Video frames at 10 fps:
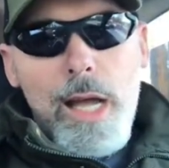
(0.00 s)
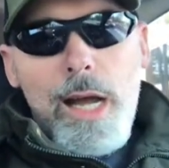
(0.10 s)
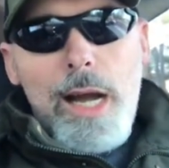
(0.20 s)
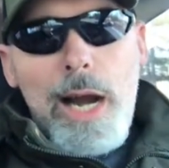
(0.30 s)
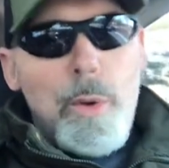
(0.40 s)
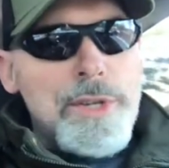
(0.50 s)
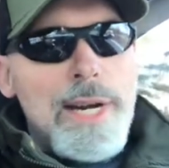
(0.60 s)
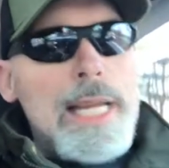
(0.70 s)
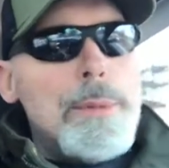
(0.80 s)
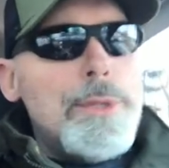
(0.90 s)
I was
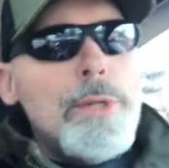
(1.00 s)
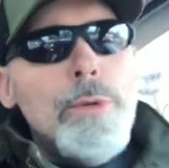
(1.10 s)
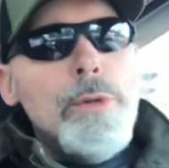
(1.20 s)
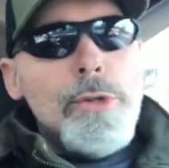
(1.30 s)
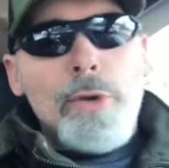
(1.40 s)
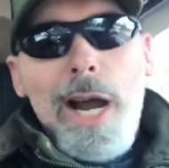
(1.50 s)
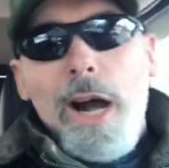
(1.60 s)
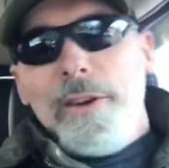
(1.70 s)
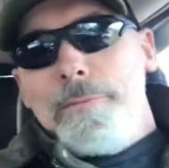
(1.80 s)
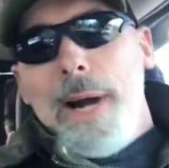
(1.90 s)
unable to dry
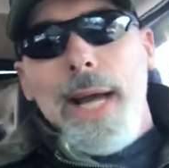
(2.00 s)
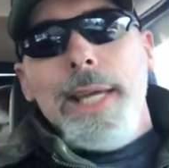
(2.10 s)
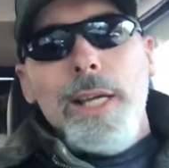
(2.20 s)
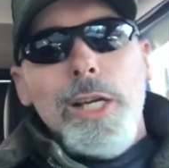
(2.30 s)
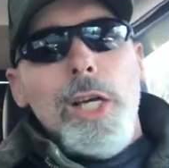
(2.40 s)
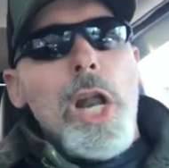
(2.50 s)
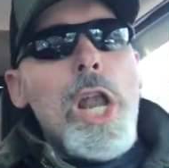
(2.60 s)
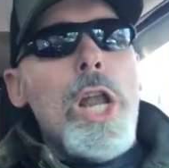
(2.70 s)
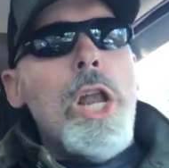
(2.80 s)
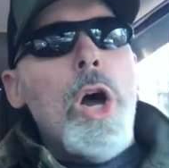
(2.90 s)
off my
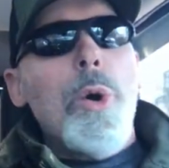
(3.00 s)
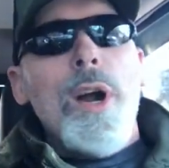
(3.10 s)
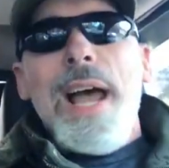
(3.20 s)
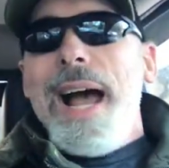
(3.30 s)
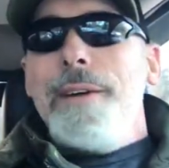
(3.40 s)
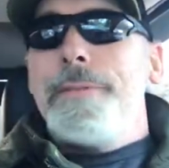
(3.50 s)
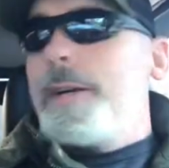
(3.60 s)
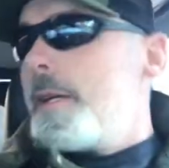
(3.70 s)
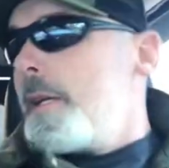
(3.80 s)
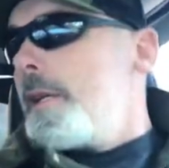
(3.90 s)
lower half,
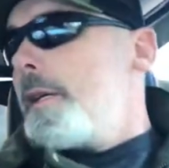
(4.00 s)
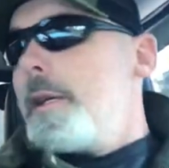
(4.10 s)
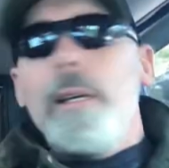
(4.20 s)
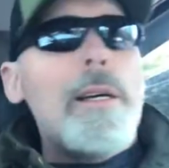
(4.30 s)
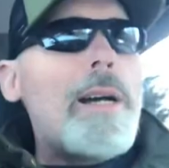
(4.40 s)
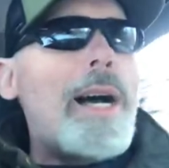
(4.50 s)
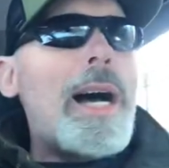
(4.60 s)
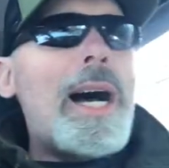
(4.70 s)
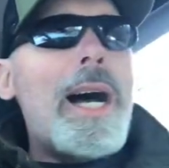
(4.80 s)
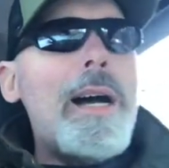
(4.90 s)

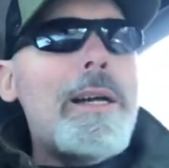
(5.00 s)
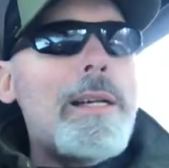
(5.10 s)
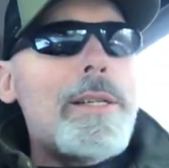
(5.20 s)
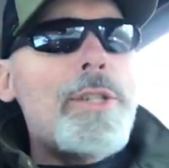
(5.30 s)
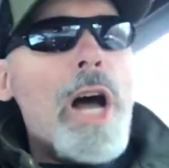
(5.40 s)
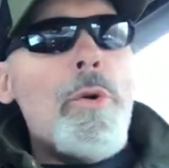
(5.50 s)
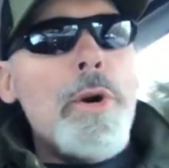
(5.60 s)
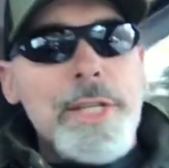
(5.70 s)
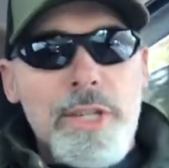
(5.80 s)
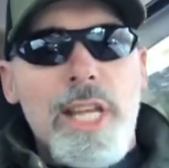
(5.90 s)
not
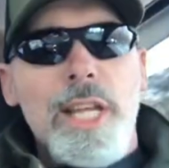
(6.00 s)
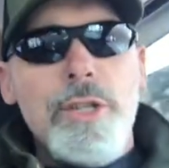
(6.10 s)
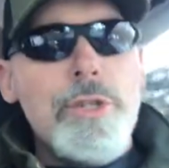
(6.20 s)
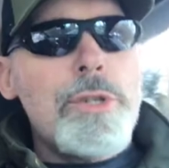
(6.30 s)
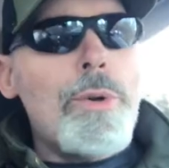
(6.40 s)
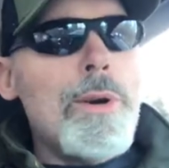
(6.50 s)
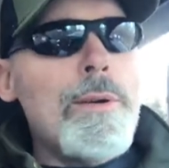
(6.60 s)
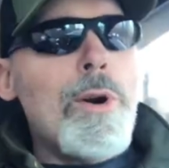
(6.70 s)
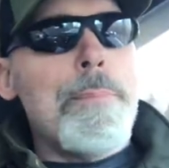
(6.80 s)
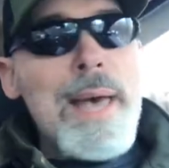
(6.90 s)
wanting to hinge
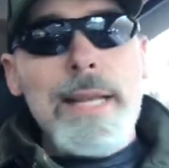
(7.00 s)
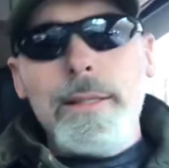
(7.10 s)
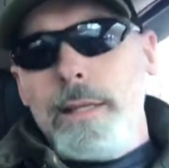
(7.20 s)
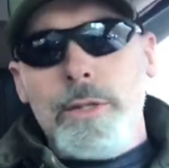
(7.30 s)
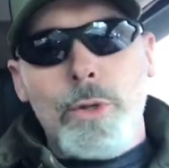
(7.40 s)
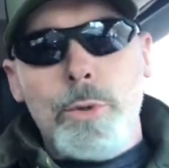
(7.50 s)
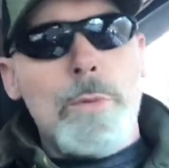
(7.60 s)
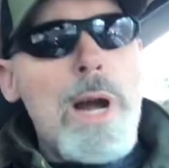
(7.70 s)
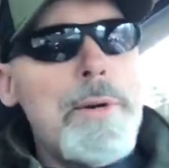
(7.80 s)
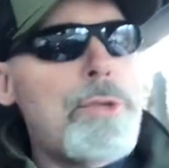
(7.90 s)
or bend, because those are
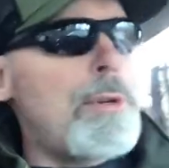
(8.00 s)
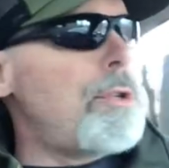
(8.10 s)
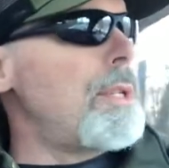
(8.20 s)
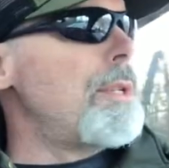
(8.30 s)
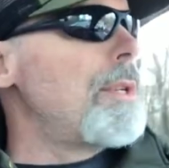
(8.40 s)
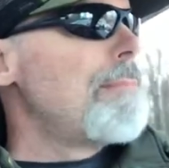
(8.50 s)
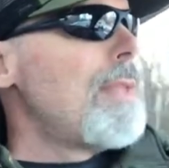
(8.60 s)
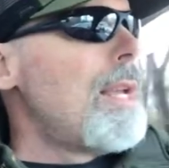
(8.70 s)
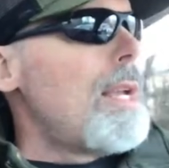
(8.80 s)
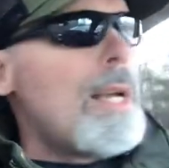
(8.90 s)
my restrictions.
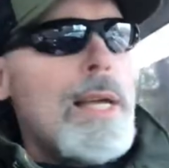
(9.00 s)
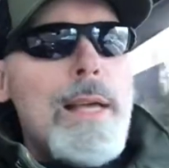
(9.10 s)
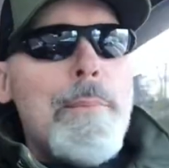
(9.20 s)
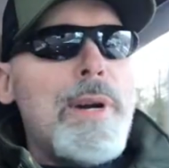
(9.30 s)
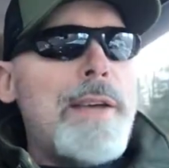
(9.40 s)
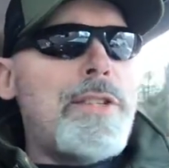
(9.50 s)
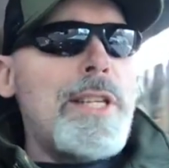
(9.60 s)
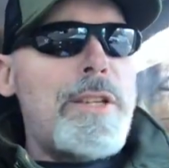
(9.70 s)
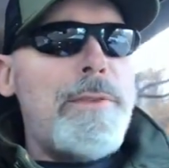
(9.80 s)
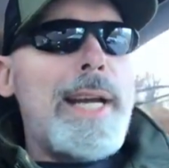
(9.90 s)
but I've
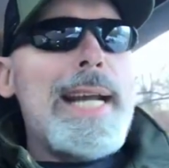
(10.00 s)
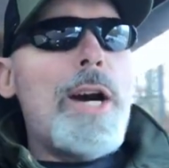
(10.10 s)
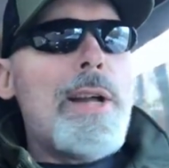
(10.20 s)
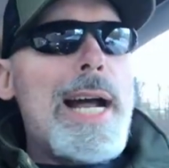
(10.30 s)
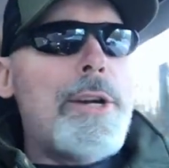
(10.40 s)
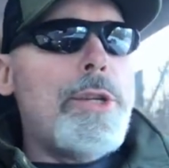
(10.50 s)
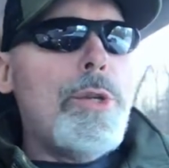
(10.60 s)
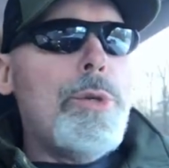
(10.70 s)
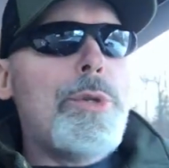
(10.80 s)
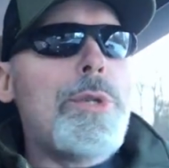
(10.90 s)
since figured out how to
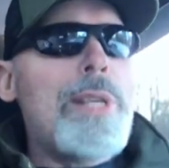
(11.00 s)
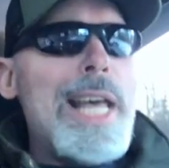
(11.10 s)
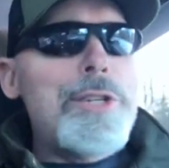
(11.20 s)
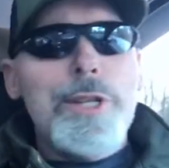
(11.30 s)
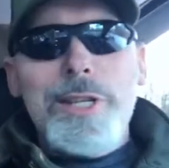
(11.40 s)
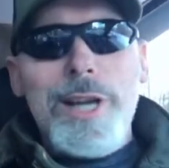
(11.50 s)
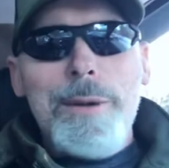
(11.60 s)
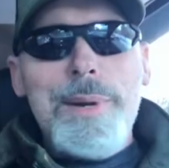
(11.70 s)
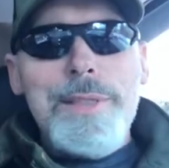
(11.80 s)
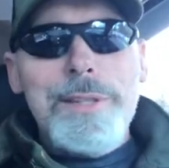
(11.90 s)
use the edge of the
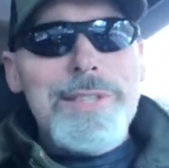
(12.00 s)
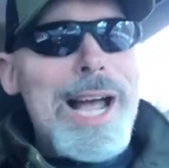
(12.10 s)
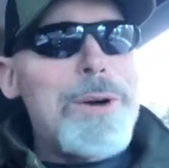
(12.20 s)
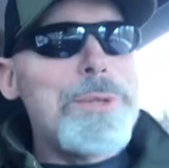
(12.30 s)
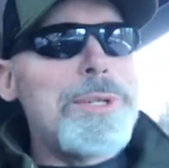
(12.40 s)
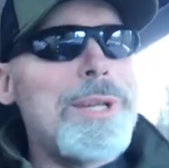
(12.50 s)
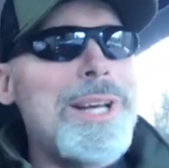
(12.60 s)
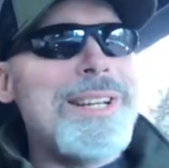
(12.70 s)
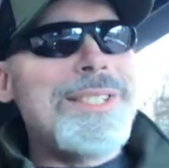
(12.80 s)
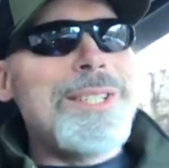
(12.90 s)
tub and the towel to
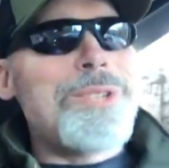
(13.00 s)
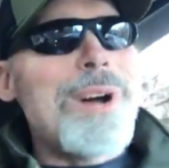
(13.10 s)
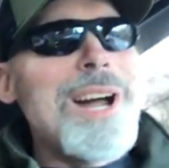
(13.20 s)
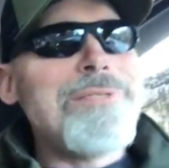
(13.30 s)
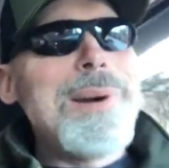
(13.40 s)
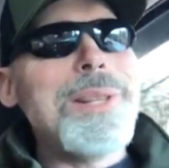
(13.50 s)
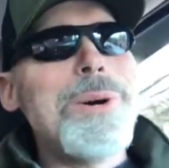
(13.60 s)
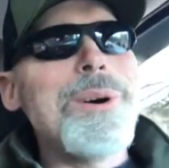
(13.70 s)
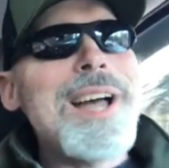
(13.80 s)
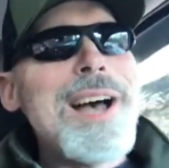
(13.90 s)
dry off my
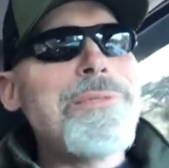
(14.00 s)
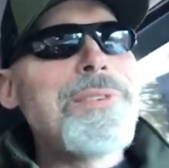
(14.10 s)
lower half